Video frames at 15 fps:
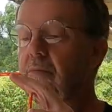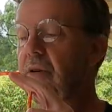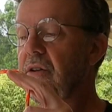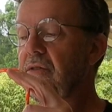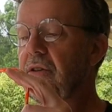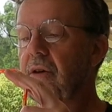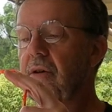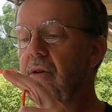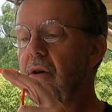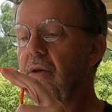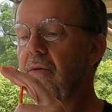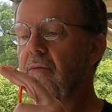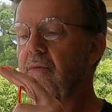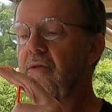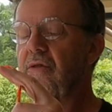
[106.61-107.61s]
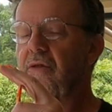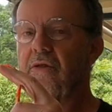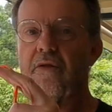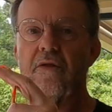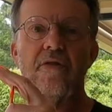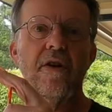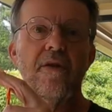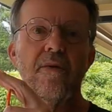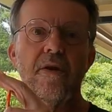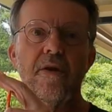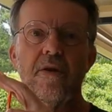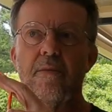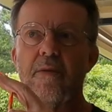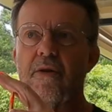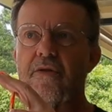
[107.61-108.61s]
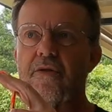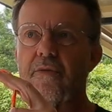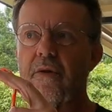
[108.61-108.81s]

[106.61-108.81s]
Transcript: prusik knot, which is generally the most